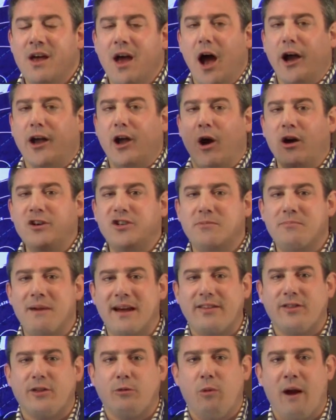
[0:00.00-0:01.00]
are going to
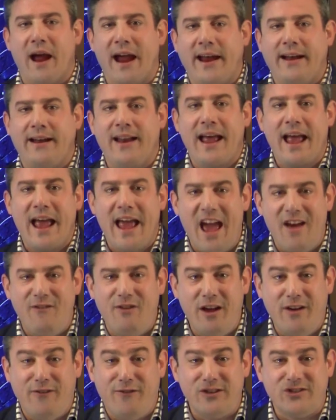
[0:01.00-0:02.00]
make the rain
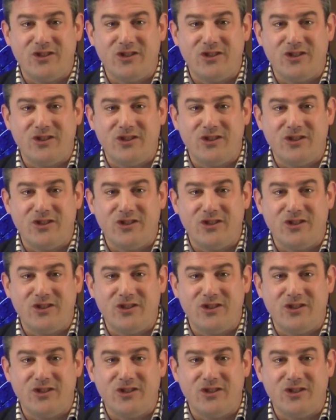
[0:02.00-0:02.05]
heavier for